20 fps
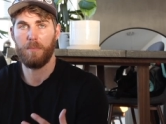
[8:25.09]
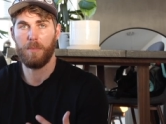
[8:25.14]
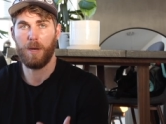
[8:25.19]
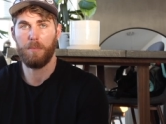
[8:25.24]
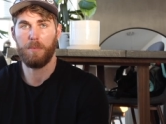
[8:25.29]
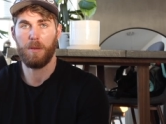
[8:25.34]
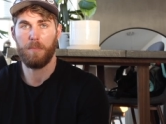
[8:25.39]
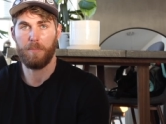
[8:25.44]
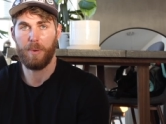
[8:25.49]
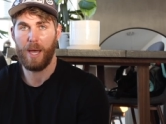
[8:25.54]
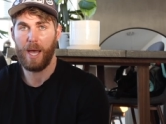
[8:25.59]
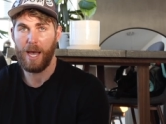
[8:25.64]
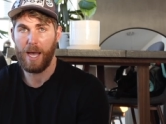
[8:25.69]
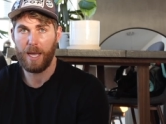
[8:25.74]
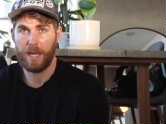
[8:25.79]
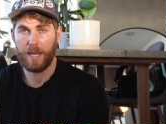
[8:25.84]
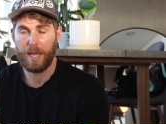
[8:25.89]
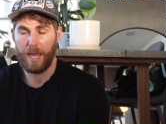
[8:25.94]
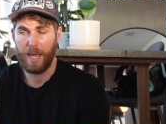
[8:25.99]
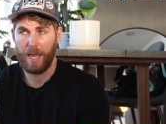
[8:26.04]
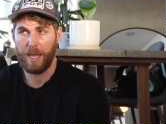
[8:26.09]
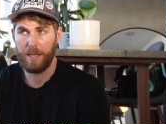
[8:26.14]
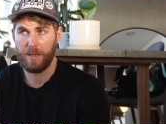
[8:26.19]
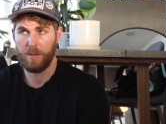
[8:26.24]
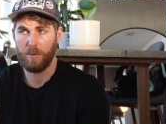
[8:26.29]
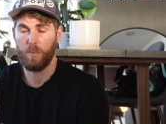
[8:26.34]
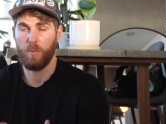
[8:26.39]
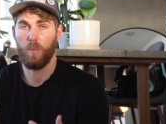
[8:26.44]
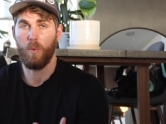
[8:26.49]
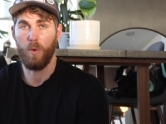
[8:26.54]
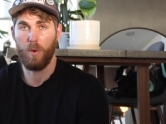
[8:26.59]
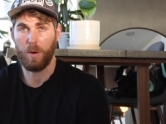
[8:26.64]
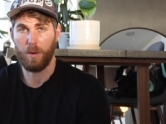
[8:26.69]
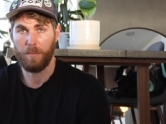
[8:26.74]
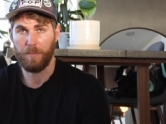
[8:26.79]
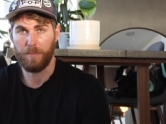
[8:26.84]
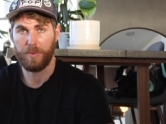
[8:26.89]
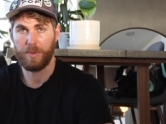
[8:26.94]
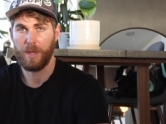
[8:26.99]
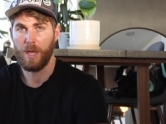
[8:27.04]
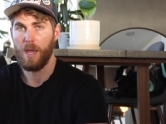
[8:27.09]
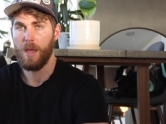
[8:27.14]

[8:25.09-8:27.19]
mummy bag and the warmth,